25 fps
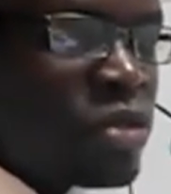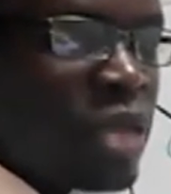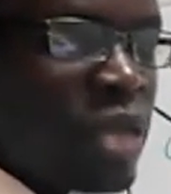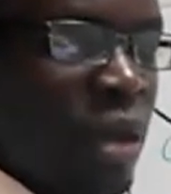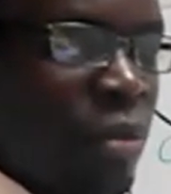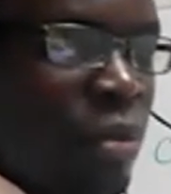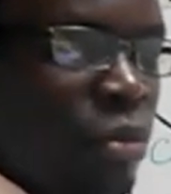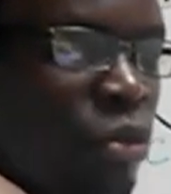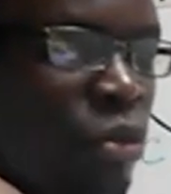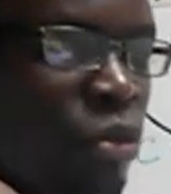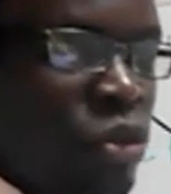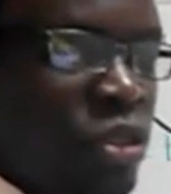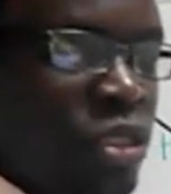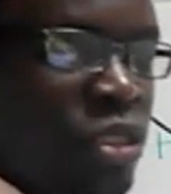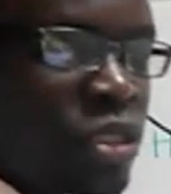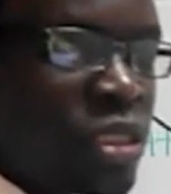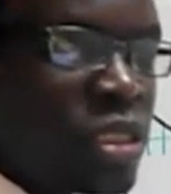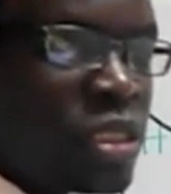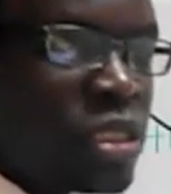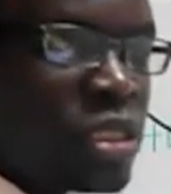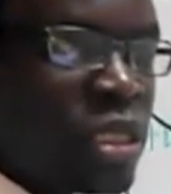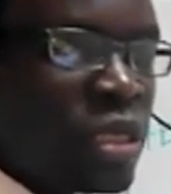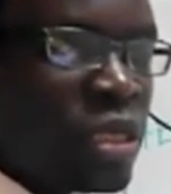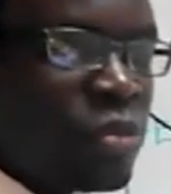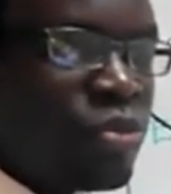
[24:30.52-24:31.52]
are
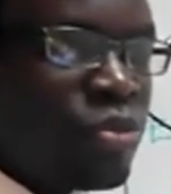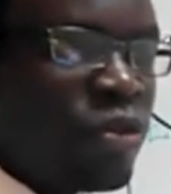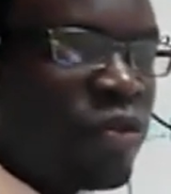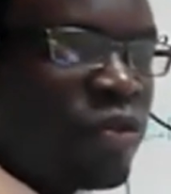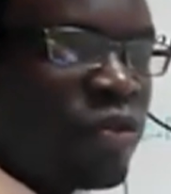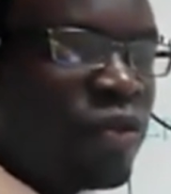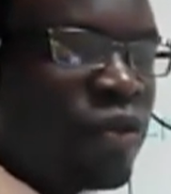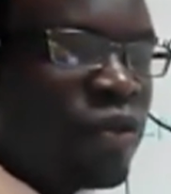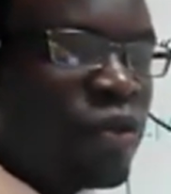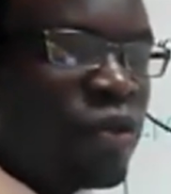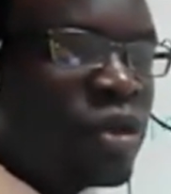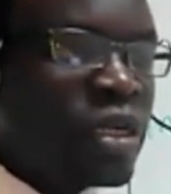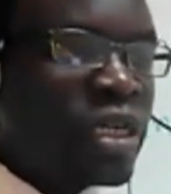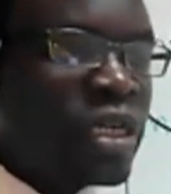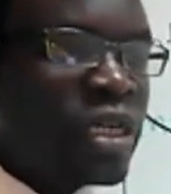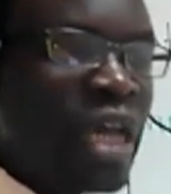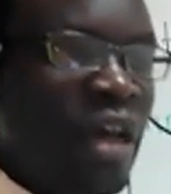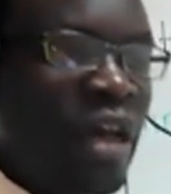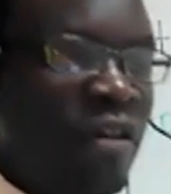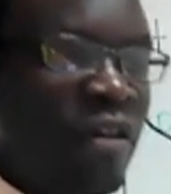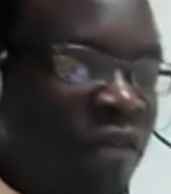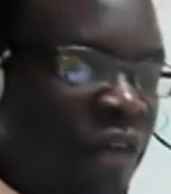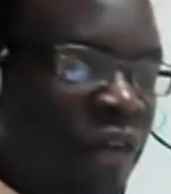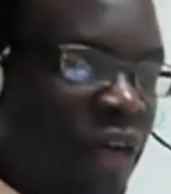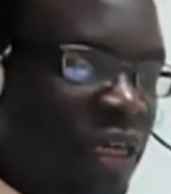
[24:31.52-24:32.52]
most profoundly
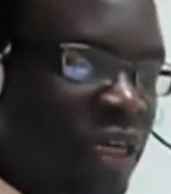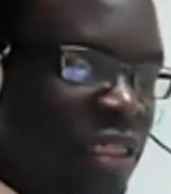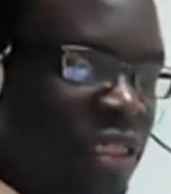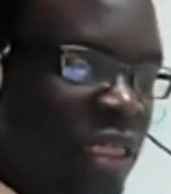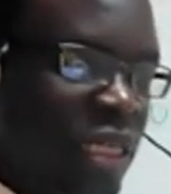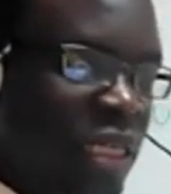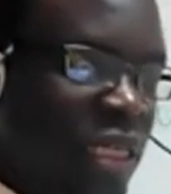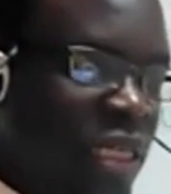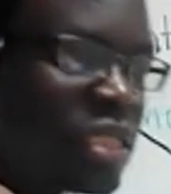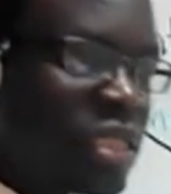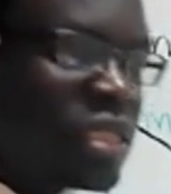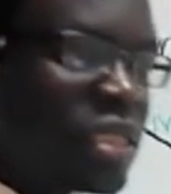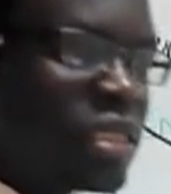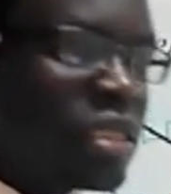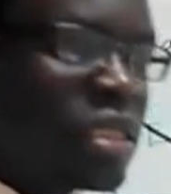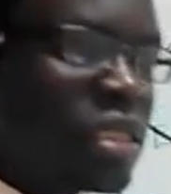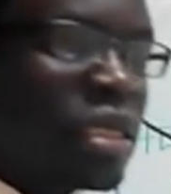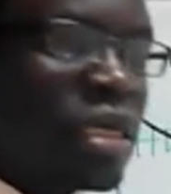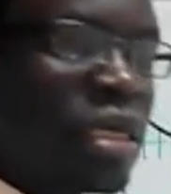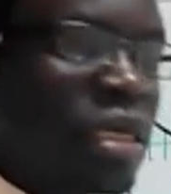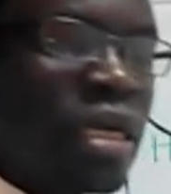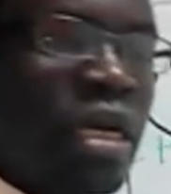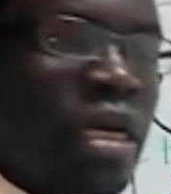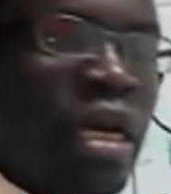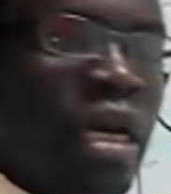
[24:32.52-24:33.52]
affected,
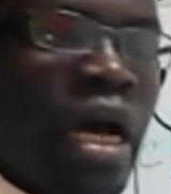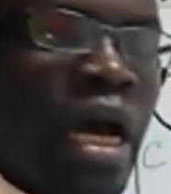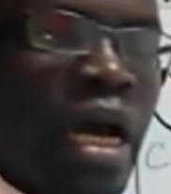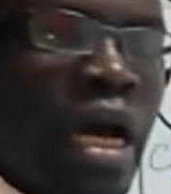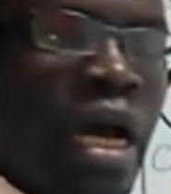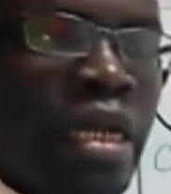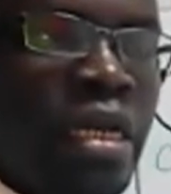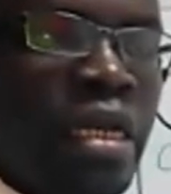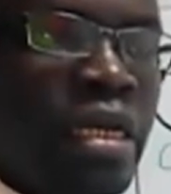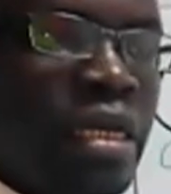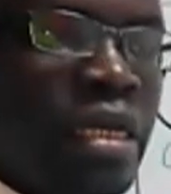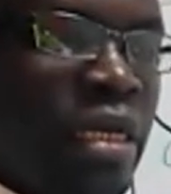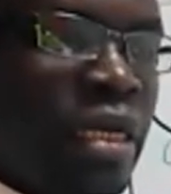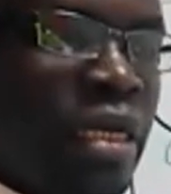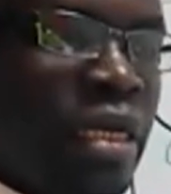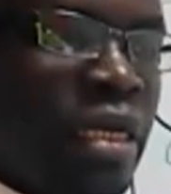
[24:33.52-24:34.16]
and